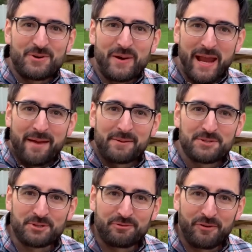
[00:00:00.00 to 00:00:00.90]

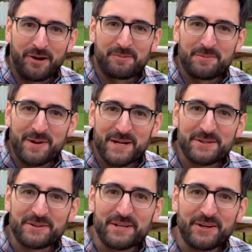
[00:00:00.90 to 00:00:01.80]
amateur farmer
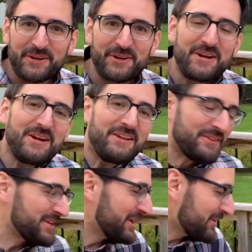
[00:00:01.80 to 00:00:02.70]
Michael here.
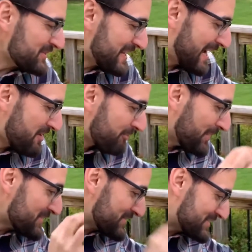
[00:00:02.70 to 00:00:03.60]
The kiddos and I have
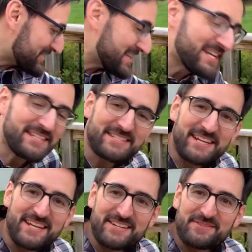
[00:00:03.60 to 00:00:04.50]
placed seeds
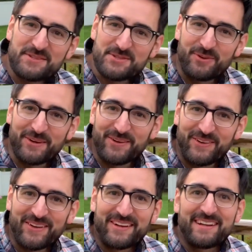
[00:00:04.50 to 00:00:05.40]
in the soil.
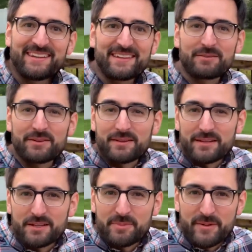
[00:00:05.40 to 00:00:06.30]
They've learned a
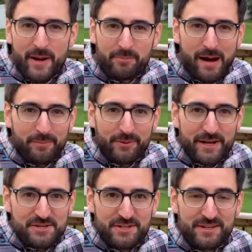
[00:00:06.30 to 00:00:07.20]
little bit about
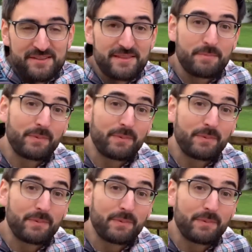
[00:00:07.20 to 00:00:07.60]
preparation. They